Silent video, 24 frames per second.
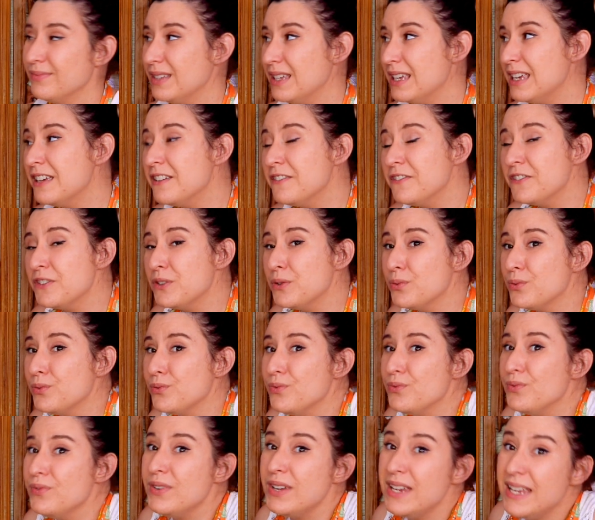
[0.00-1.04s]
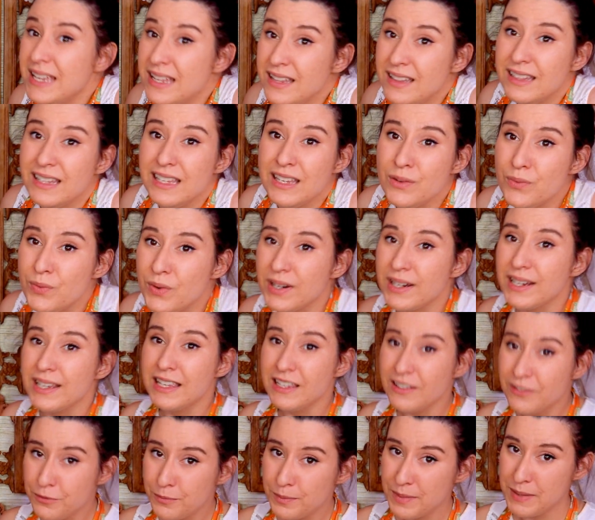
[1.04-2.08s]
if you really want to
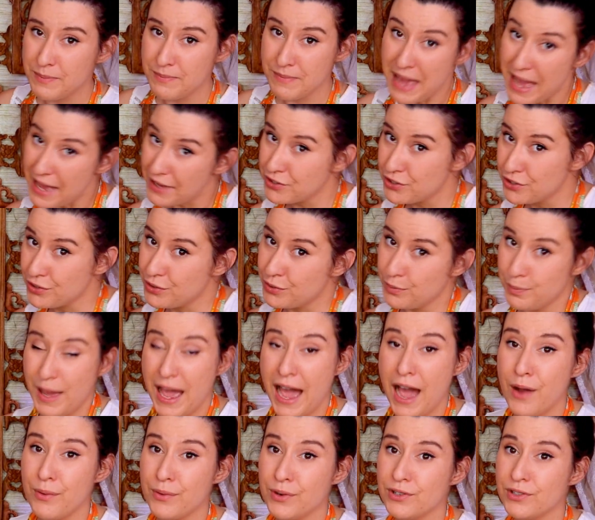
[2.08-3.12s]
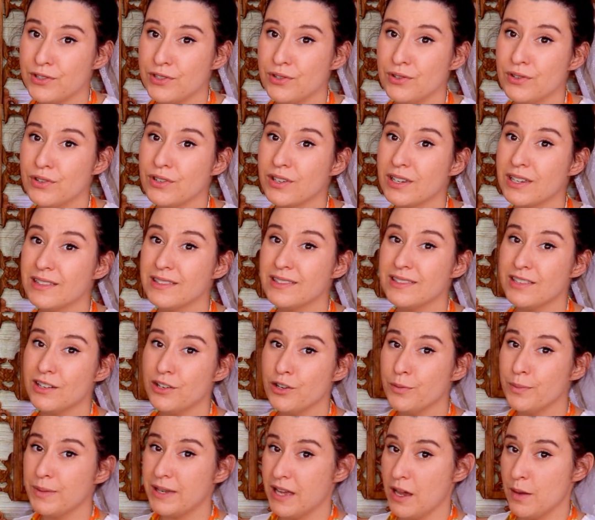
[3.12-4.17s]
give me magical powers, you could
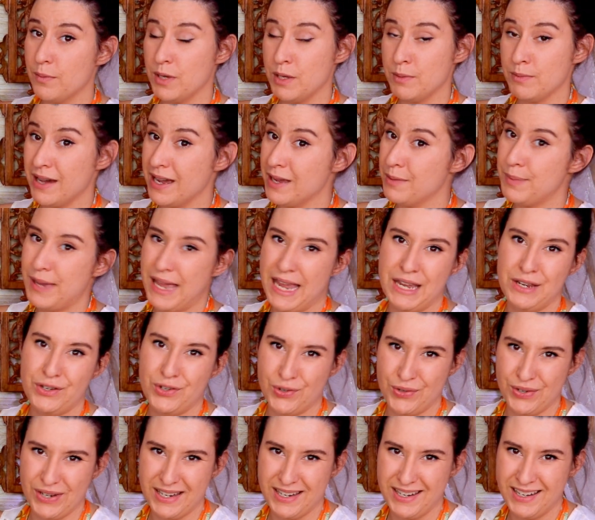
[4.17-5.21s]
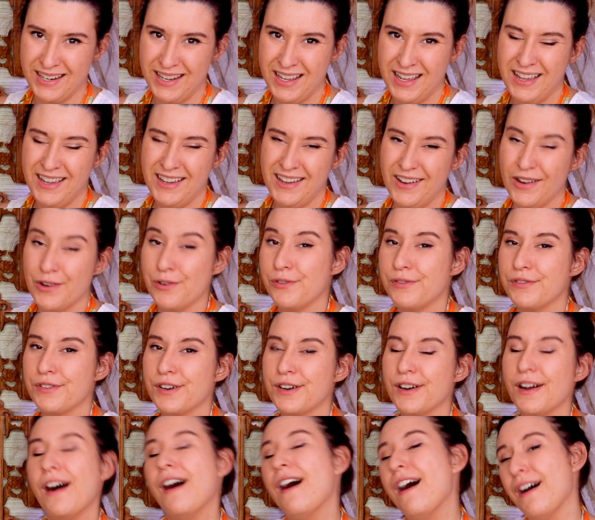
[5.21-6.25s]
consider becoming my patron
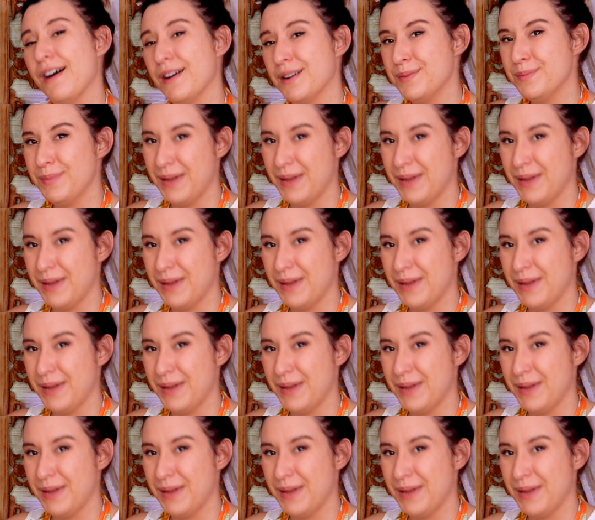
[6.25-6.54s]
over on